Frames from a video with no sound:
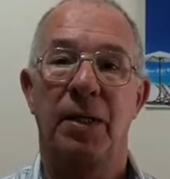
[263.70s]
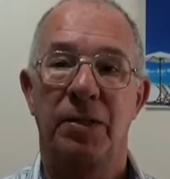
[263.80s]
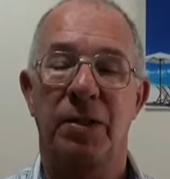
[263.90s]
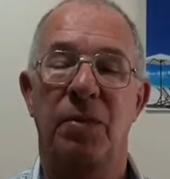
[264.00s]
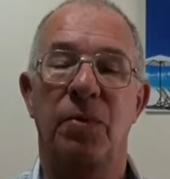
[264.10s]

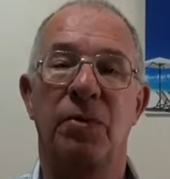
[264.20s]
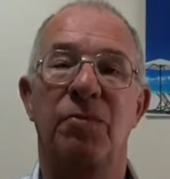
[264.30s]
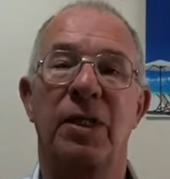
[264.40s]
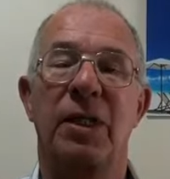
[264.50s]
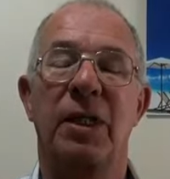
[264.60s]
Do they want to
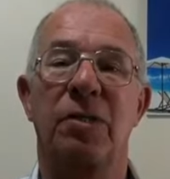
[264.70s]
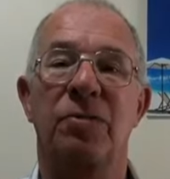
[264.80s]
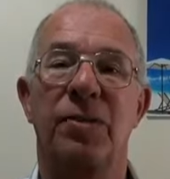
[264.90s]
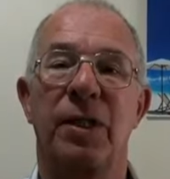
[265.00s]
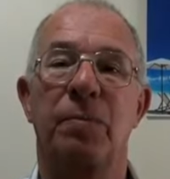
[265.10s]
run a
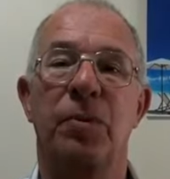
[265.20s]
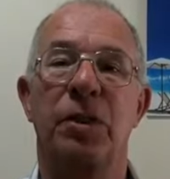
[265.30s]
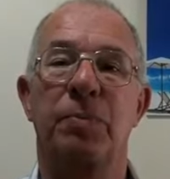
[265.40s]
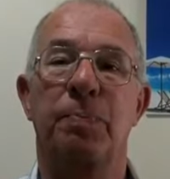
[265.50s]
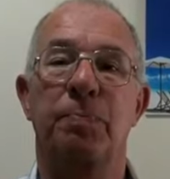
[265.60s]
country in
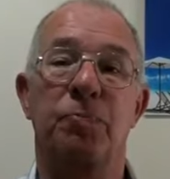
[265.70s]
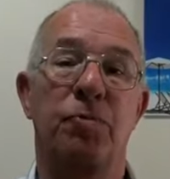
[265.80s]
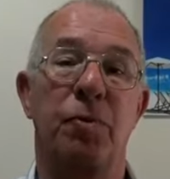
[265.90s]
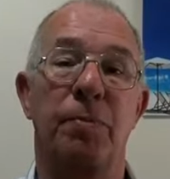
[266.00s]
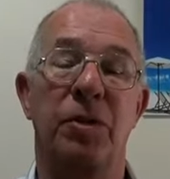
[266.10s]
which
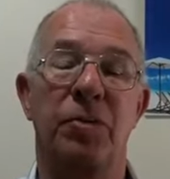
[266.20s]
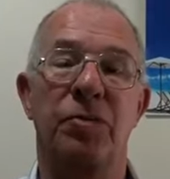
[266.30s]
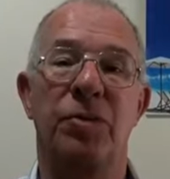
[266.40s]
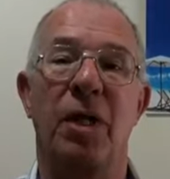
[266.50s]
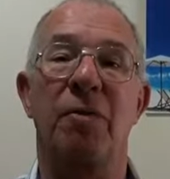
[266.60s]

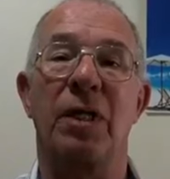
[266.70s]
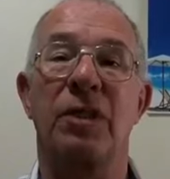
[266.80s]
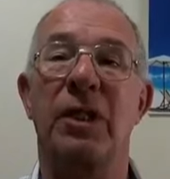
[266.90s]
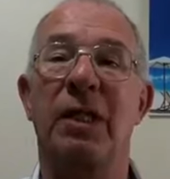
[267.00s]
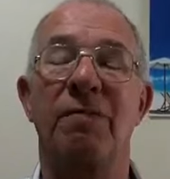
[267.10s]
criminals are
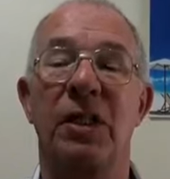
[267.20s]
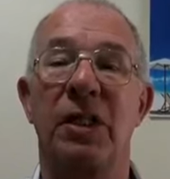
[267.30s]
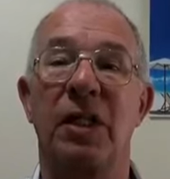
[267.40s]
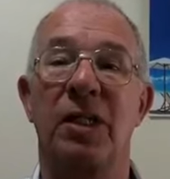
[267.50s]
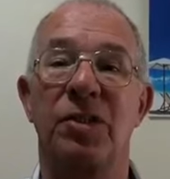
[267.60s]
actually given a
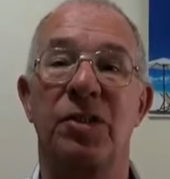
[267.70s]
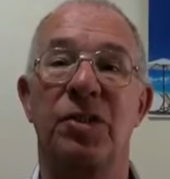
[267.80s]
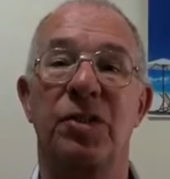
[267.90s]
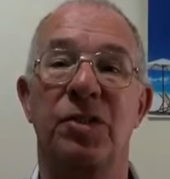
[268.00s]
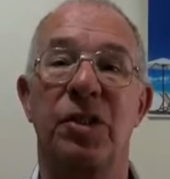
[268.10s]

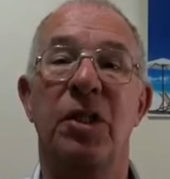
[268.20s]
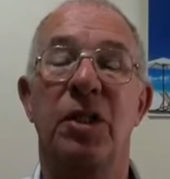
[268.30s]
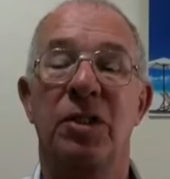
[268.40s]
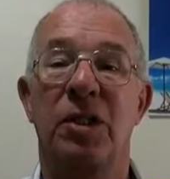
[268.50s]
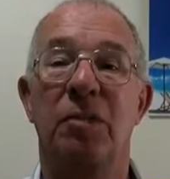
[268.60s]
licence
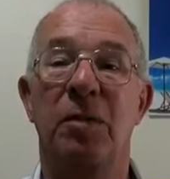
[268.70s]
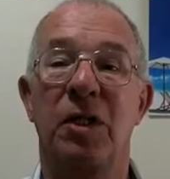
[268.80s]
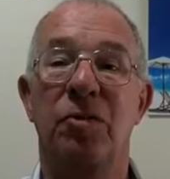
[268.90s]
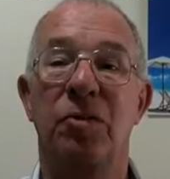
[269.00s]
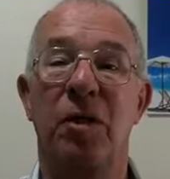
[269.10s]
to
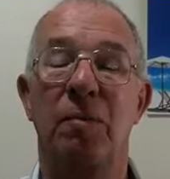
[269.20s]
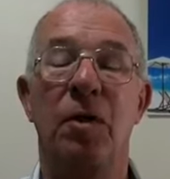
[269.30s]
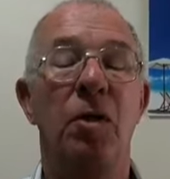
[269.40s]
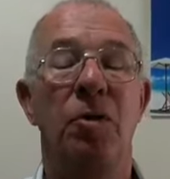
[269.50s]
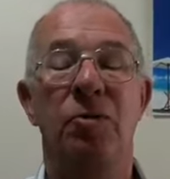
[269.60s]
commit
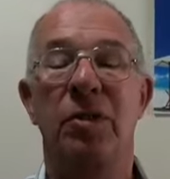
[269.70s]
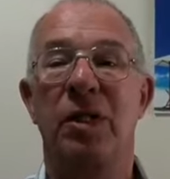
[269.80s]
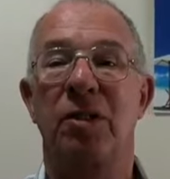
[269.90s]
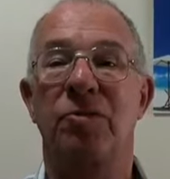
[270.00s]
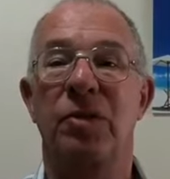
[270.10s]
crime, or a
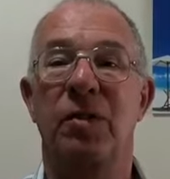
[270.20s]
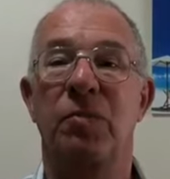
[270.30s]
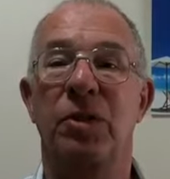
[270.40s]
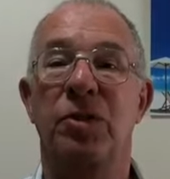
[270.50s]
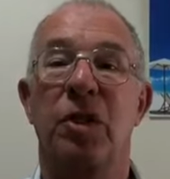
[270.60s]
country in
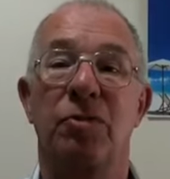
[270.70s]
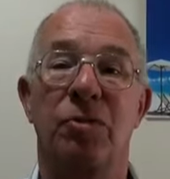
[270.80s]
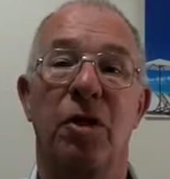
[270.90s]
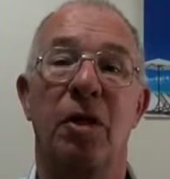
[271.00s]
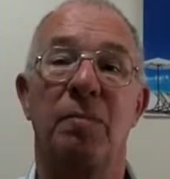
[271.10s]
which
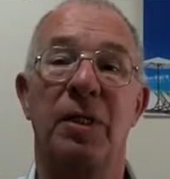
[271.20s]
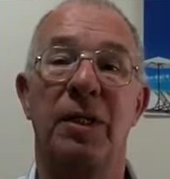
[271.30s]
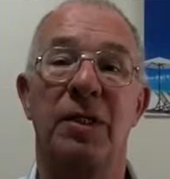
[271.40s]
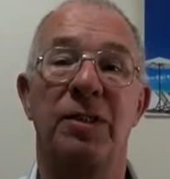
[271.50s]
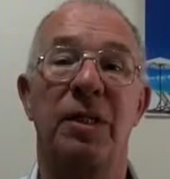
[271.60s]
crime
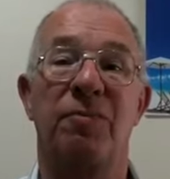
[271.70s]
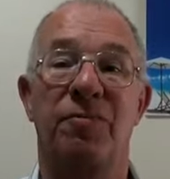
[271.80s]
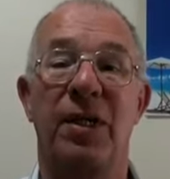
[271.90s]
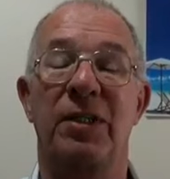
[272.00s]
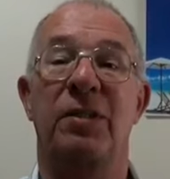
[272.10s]
is
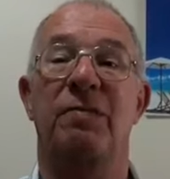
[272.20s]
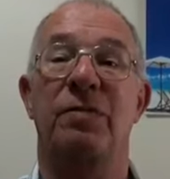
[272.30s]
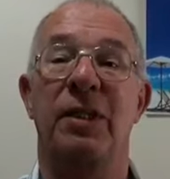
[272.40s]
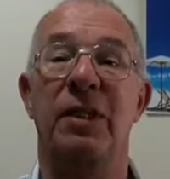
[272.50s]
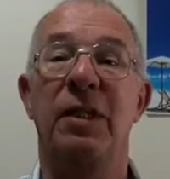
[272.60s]

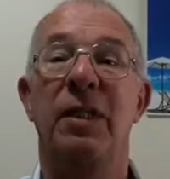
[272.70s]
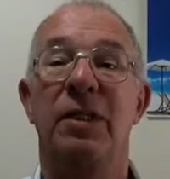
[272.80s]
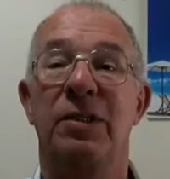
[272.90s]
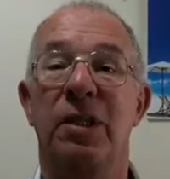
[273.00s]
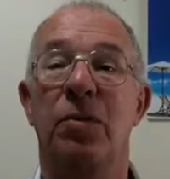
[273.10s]
effectively
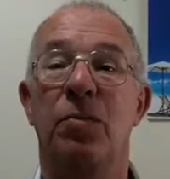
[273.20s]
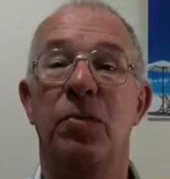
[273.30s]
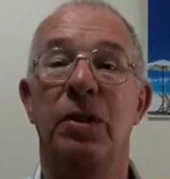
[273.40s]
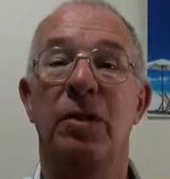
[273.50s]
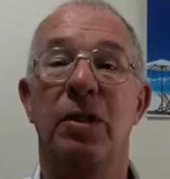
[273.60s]
dealt
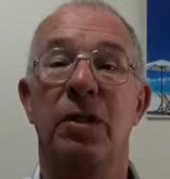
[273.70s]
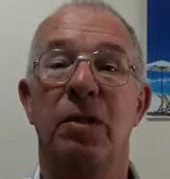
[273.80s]
with,